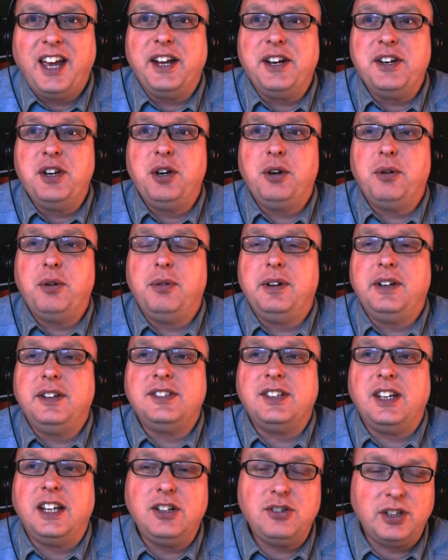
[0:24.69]
and who
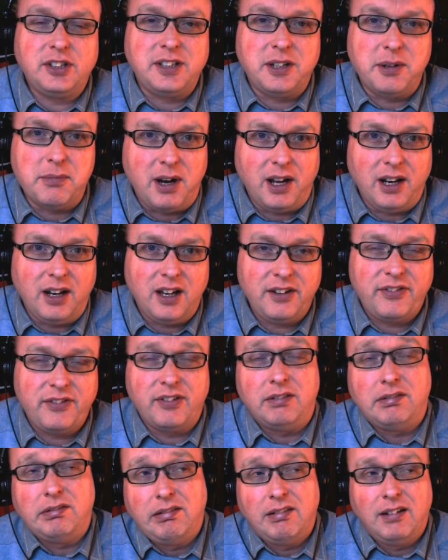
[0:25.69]
is interested in my life.